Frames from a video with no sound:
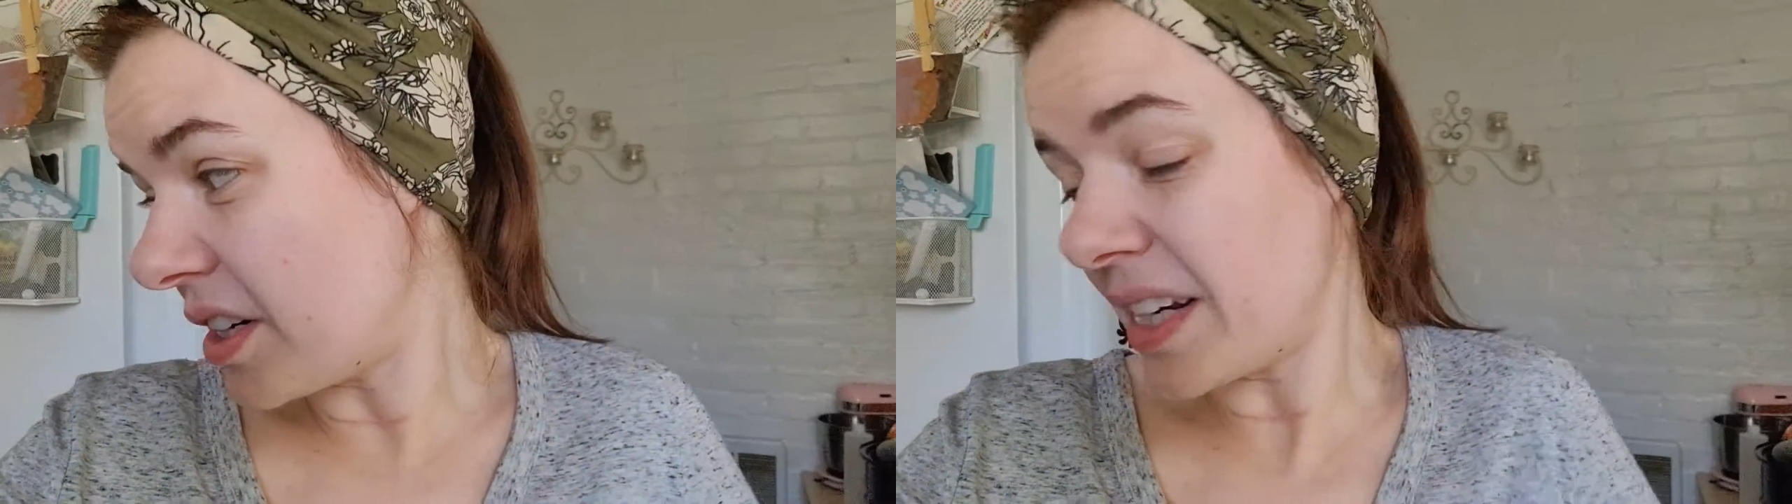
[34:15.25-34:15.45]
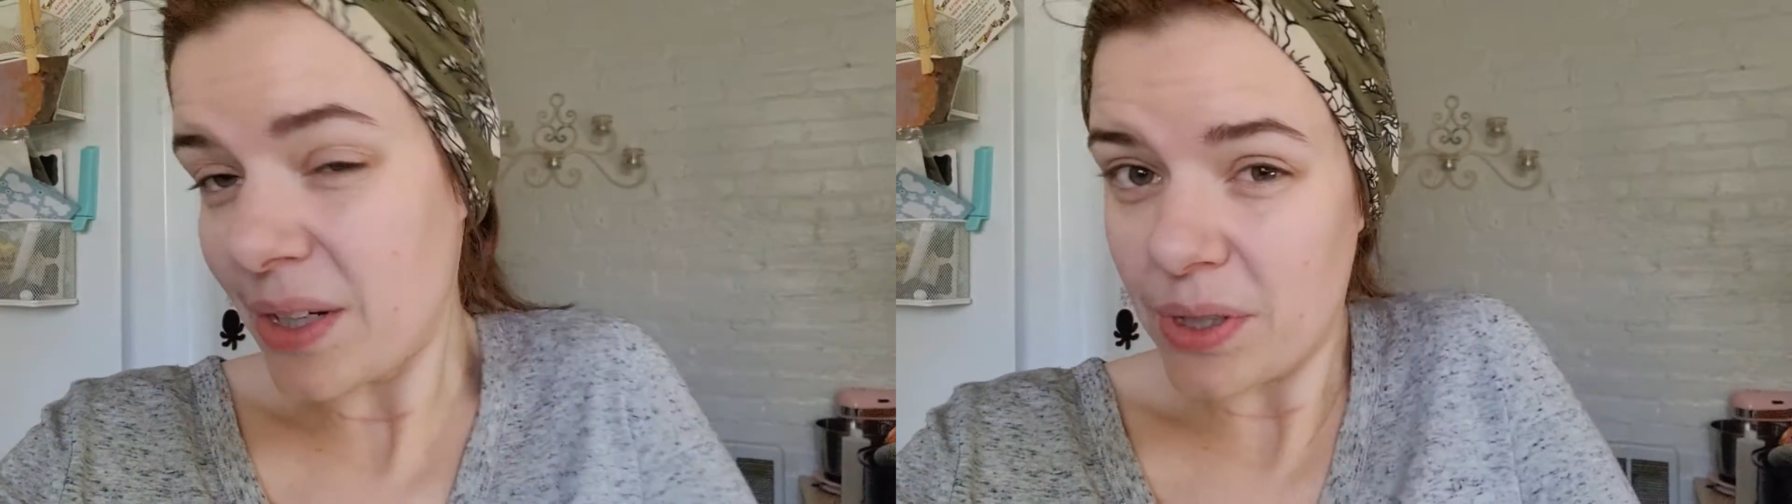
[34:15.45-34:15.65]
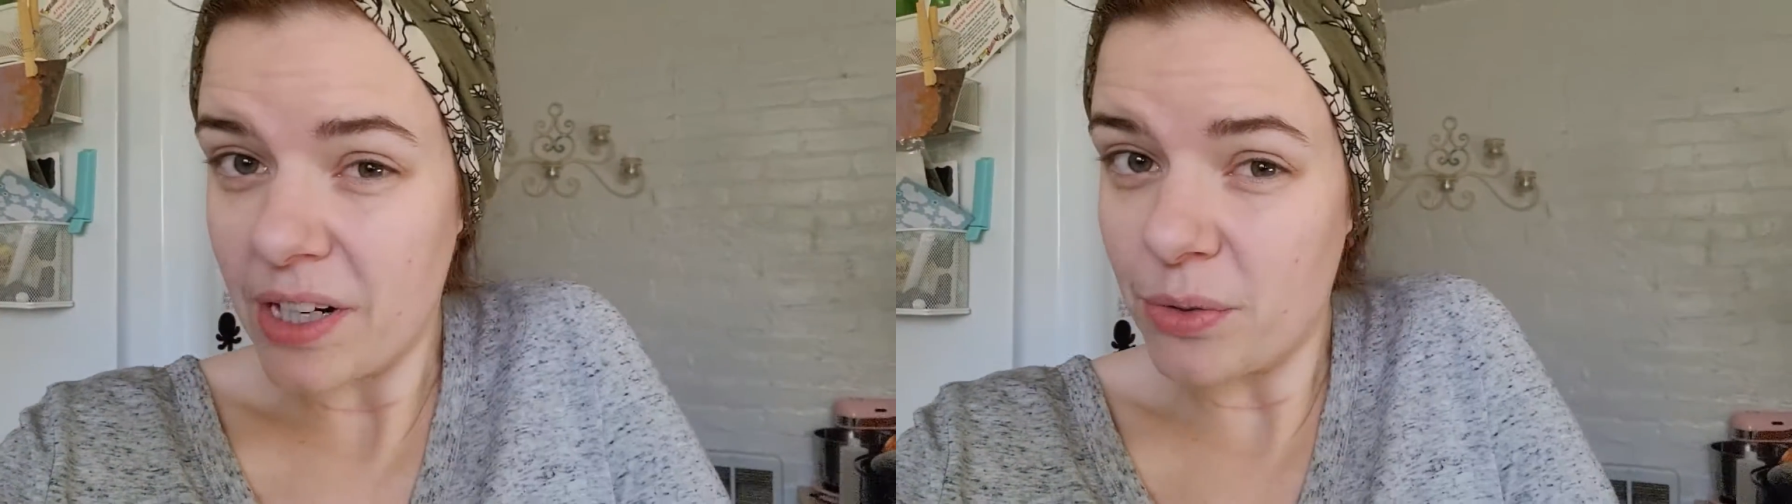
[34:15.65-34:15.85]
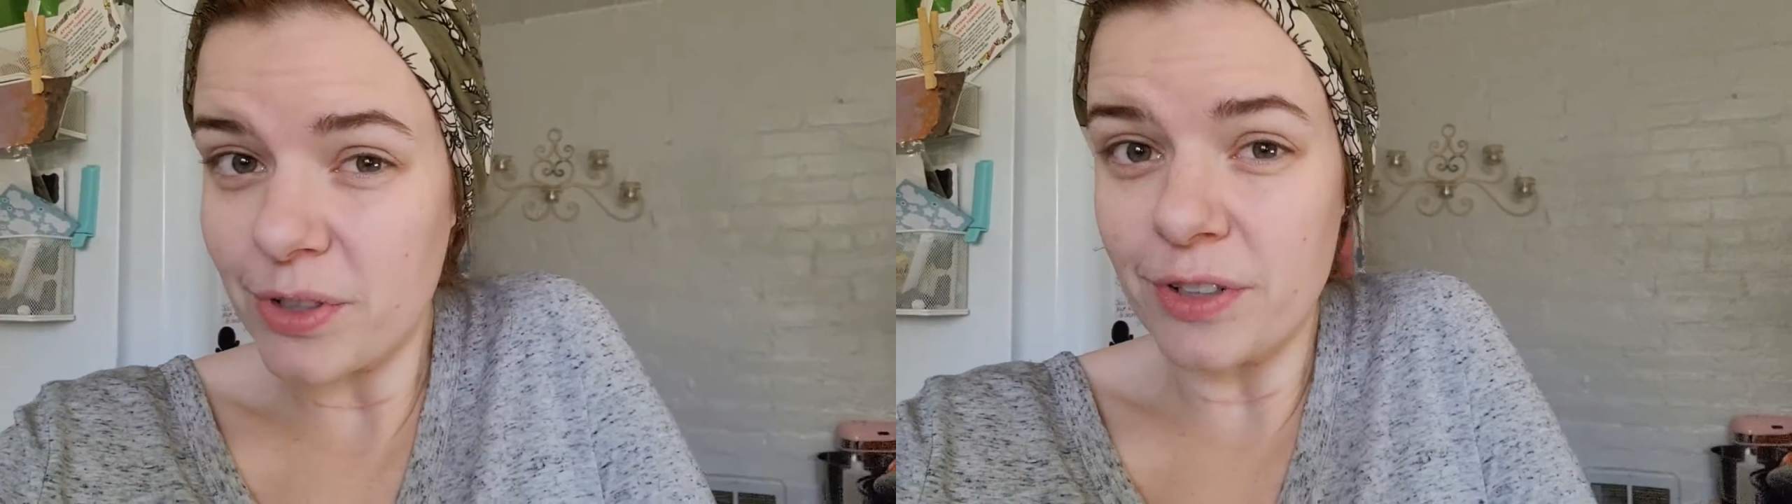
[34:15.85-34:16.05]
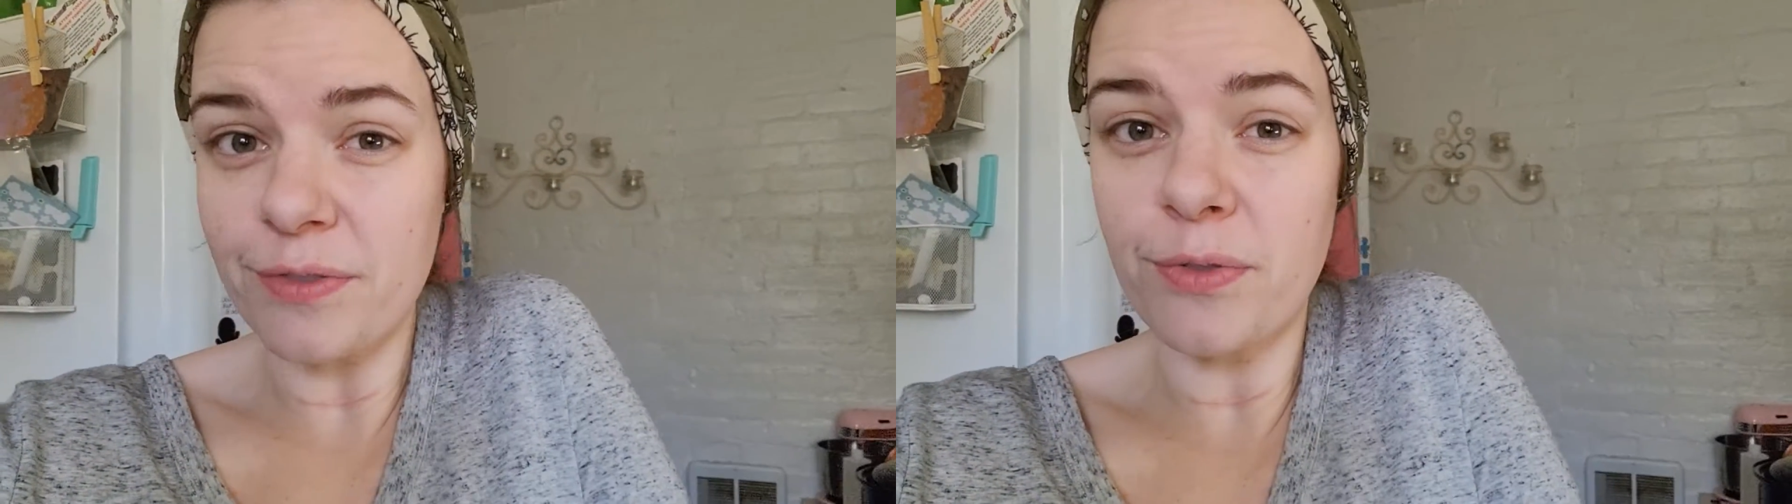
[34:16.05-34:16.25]
and I had
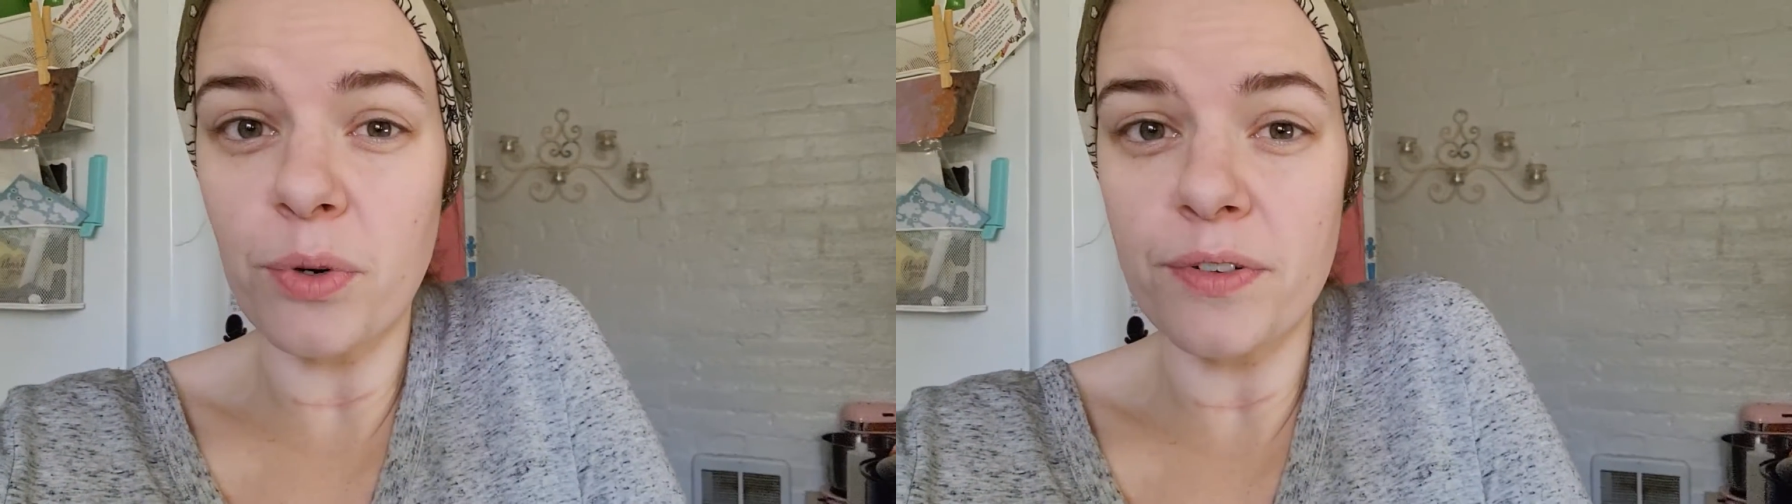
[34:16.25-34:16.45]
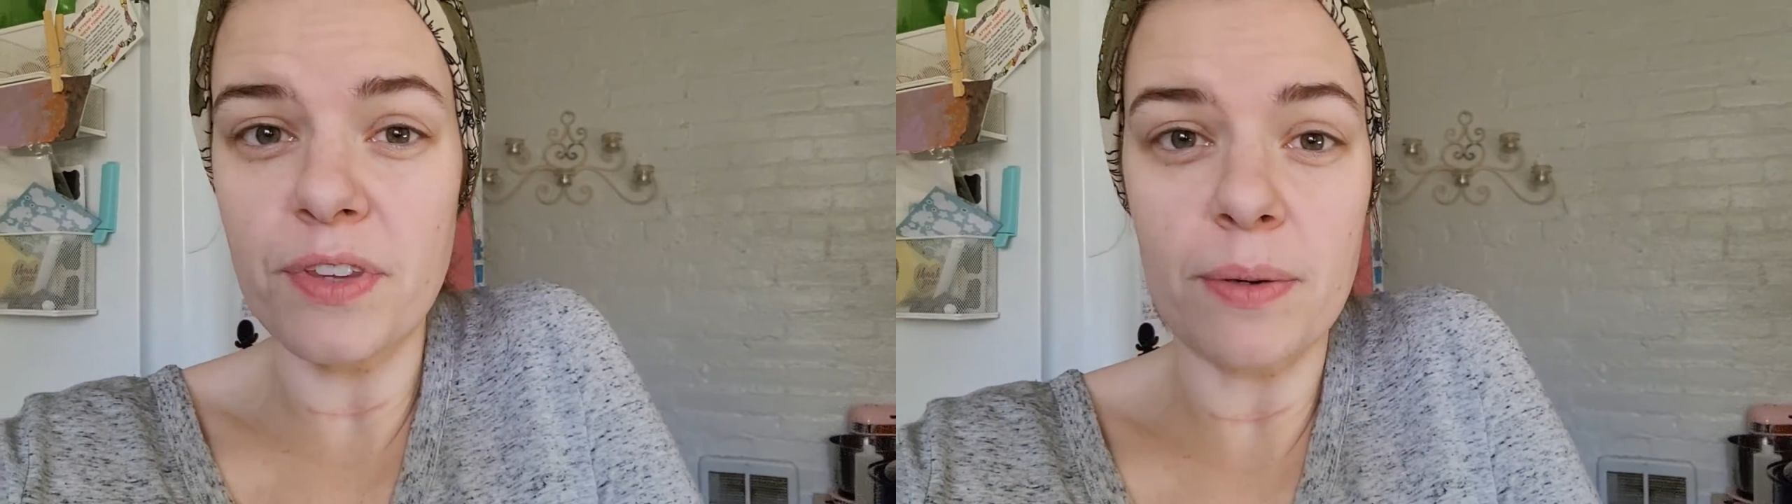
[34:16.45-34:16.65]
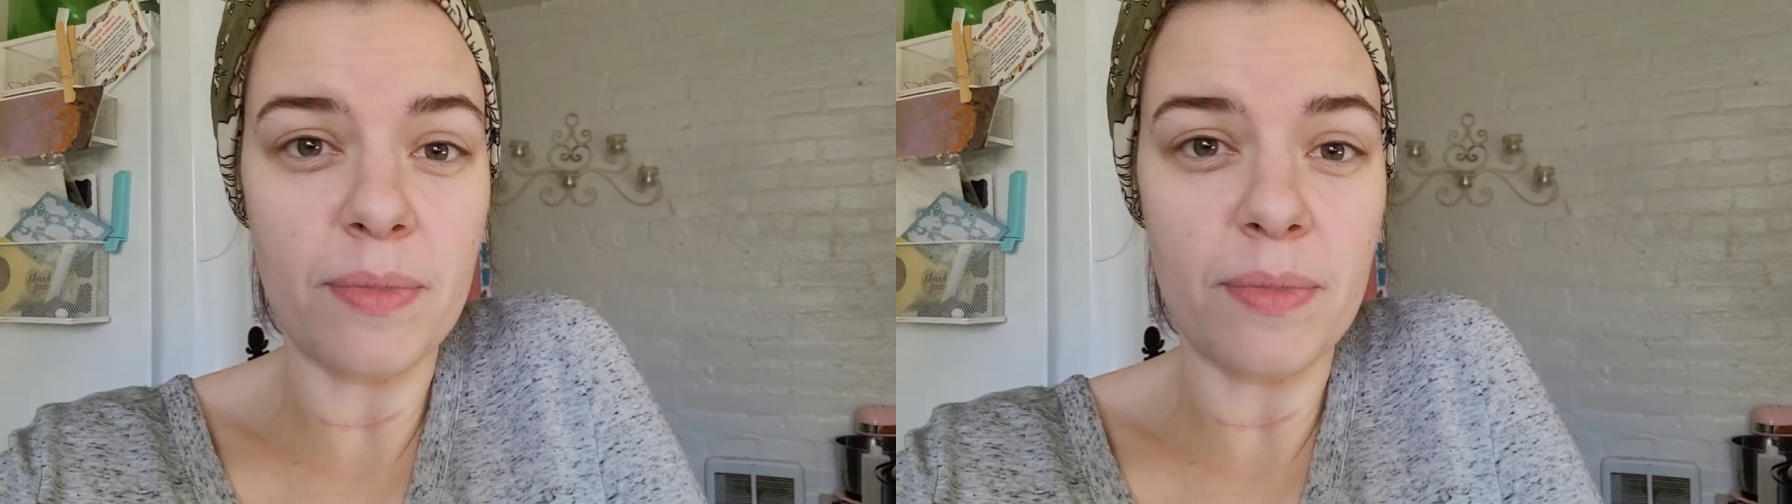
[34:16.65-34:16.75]
ordered 4 of them,